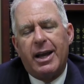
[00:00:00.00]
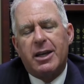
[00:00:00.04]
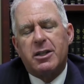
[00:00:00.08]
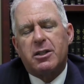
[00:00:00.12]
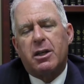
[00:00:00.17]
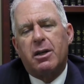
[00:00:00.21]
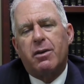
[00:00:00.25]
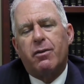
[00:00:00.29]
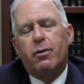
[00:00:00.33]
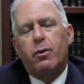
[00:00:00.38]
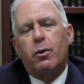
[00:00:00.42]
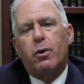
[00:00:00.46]

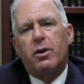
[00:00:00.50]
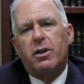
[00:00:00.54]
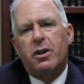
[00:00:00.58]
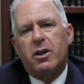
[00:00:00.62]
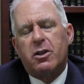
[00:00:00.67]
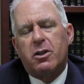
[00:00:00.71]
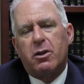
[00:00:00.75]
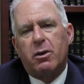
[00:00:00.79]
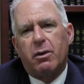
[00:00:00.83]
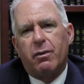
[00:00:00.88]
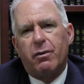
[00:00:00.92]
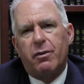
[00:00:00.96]
asking for
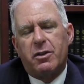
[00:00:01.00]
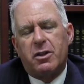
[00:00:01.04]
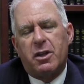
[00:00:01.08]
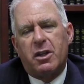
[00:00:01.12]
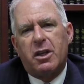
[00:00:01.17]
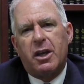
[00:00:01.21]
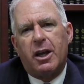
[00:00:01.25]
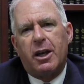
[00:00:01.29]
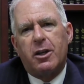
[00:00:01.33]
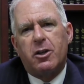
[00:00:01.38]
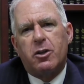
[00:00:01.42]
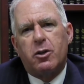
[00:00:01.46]
additional
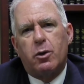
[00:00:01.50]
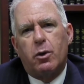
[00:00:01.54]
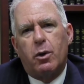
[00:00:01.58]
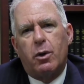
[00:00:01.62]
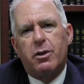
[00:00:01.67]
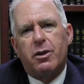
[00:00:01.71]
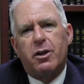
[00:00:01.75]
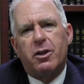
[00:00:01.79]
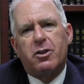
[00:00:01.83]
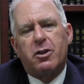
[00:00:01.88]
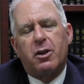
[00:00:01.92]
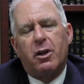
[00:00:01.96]
visitation
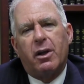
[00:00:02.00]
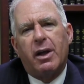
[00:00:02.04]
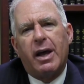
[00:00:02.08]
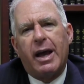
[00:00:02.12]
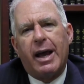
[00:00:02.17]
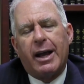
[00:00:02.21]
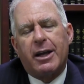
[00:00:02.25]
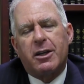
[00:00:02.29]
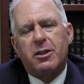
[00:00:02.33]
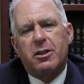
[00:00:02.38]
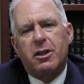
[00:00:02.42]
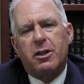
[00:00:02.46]
or additional
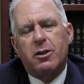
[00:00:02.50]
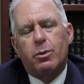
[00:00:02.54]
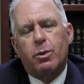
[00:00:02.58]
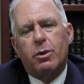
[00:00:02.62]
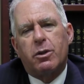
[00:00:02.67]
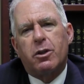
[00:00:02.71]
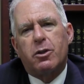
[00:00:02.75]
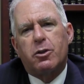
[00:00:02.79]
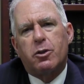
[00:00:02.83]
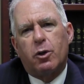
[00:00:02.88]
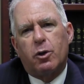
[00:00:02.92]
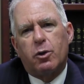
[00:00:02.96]
access
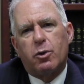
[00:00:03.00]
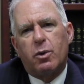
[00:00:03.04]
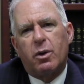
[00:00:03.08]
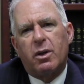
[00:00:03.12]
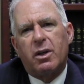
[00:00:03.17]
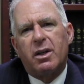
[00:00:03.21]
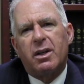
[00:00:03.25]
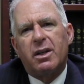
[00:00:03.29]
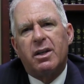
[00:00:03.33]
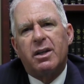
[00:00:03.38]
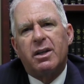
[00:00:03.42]
with the children.